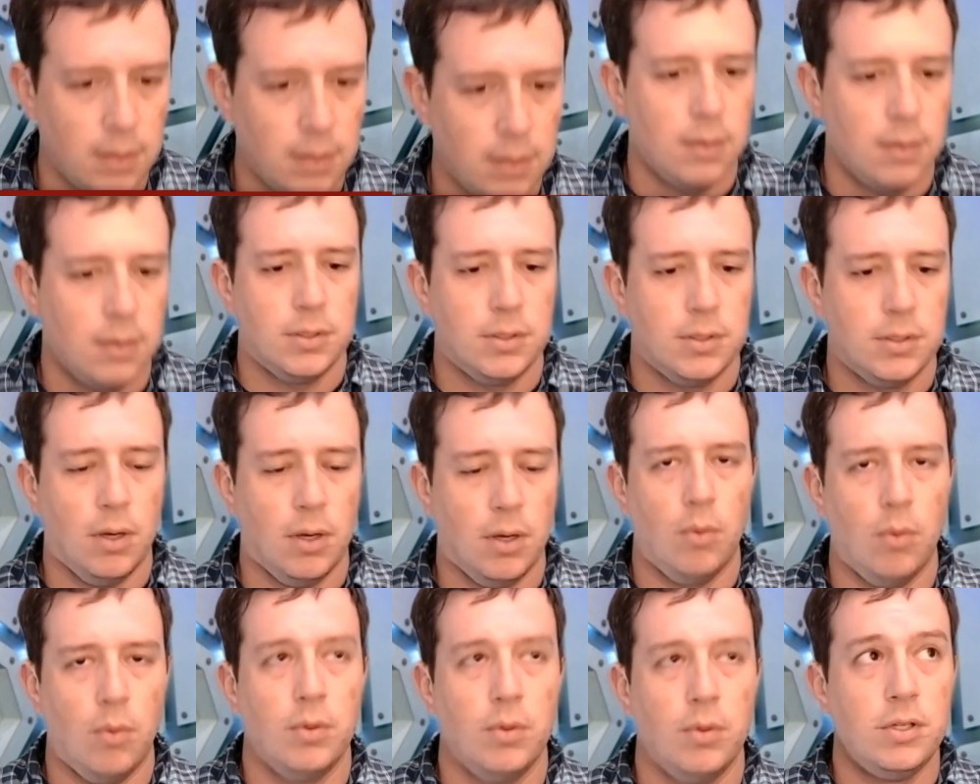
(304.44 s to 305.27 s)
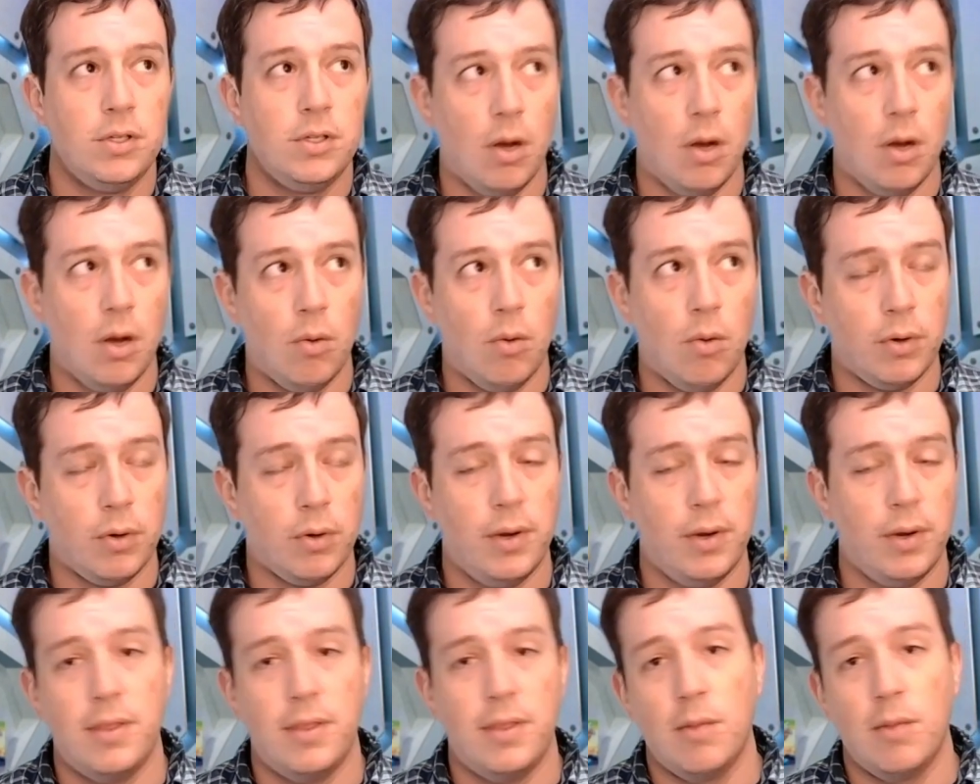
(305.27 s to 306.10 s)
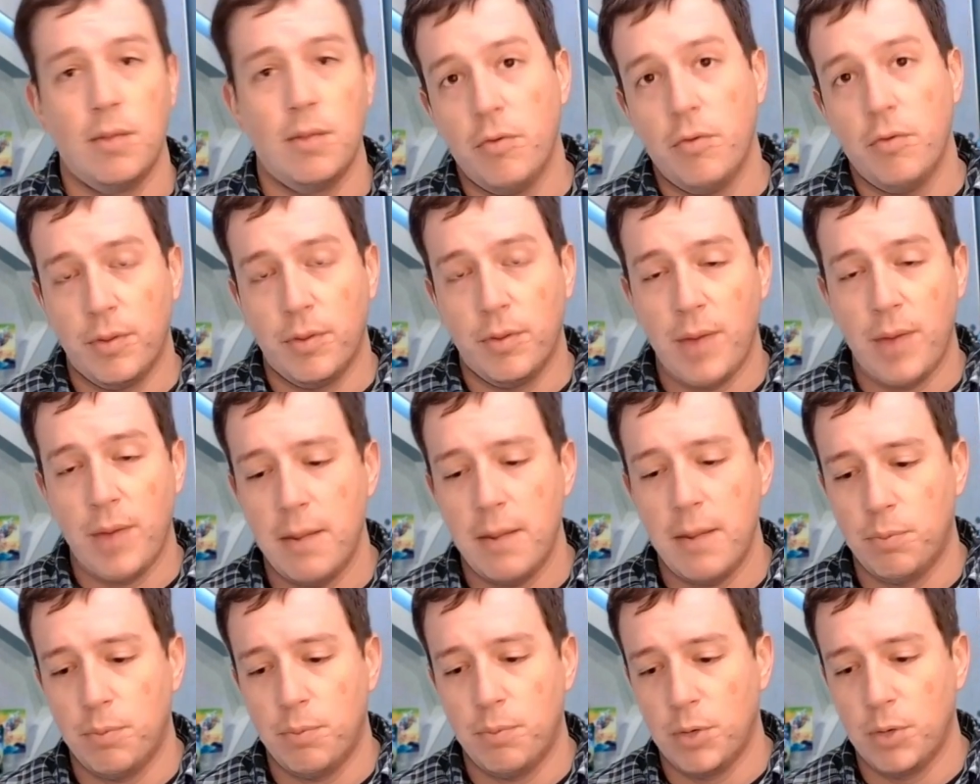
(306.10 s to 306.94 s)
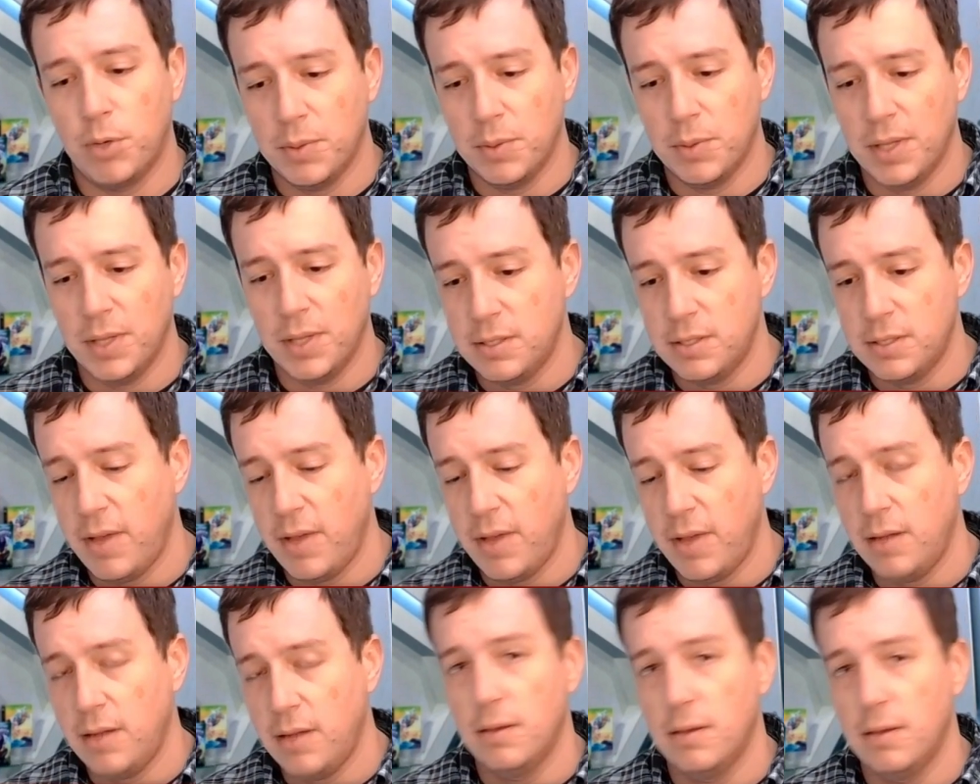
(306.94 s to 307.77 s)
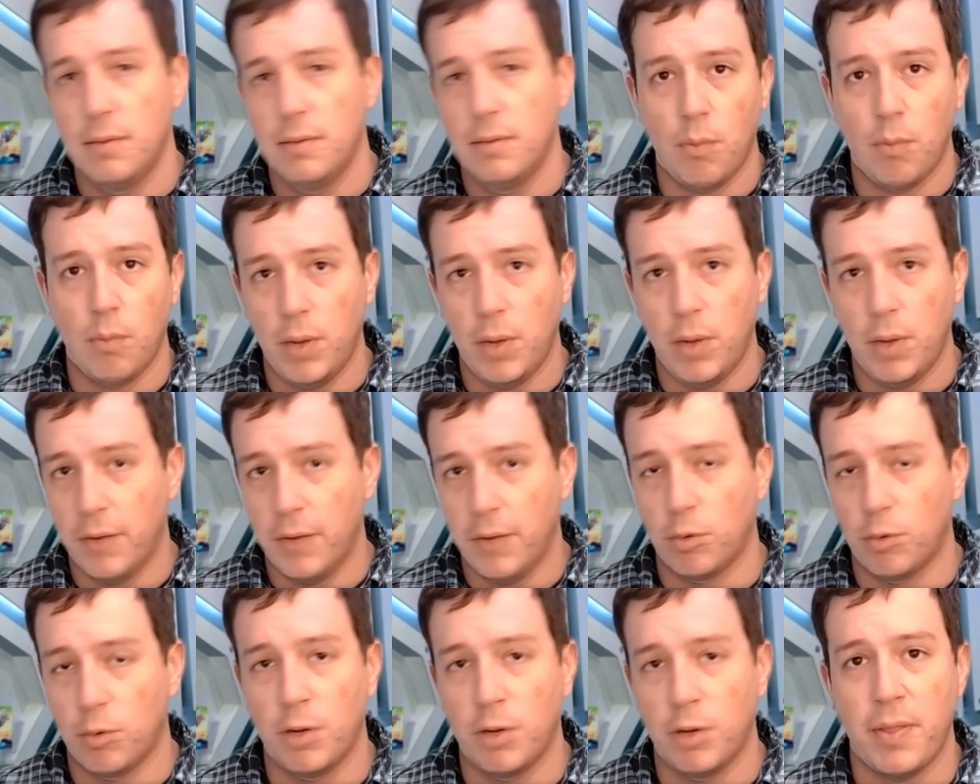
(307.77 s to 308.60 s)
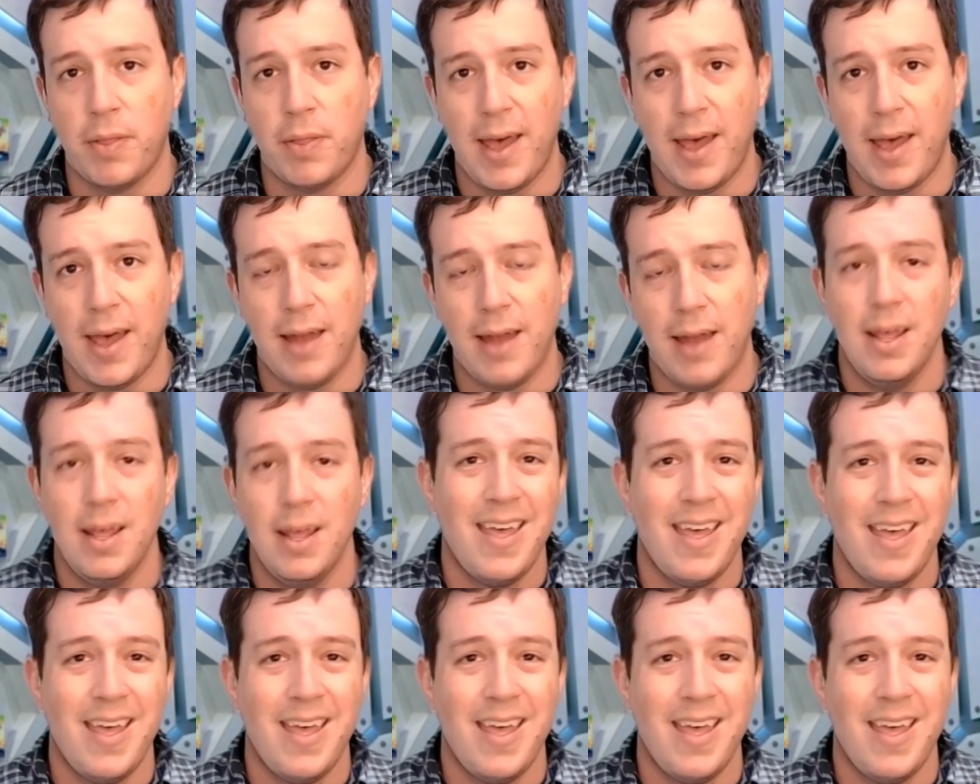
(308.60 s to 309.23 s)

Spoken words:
So don't worry, the Wolf and the Rat pre-release event, we don't have to worry about that.